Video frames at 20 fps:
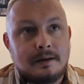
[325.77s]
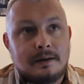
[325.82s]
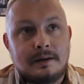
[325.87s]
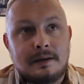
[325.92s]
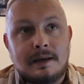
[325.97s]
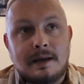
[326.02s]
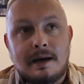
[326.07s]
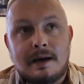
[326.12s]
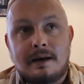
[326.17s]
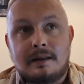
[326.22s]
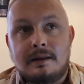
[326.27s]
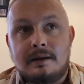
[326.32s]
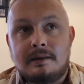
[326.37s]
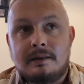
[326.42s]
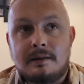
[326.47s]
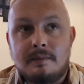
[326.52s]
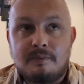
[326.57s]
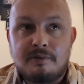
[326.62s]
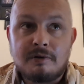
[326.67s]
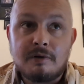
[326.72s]

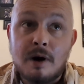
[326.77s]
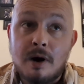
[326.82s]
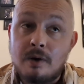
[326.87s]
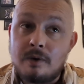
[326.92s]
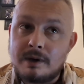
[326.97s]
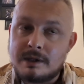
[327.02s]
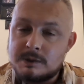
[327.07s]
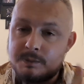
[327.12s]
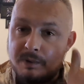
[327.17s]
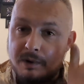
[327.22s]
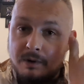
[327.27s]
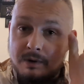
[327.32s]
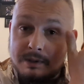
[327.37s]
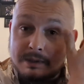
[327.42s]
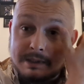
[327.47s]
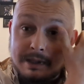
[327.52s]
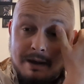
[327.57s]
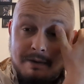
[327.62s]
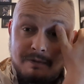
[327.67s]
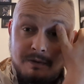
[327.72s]
the pro
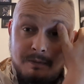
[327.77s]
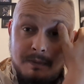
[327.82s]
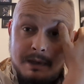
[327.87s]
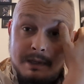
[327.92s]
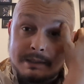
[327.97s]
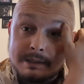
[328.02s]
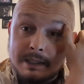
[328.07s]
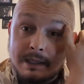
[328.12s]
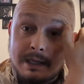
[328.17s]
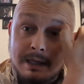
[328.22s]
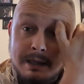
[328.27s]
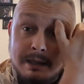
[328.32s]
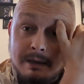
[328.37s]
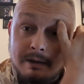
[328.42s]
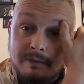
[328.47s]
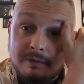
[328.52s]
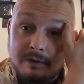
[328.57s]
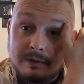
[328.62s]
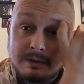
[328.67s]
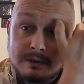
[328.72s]
experience there for me is the key
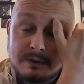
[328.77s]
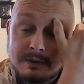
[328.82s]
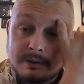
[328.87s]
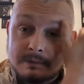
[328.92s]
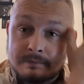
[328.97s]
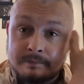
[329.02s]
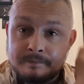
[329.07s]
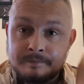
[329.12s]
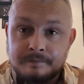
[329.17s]
difference.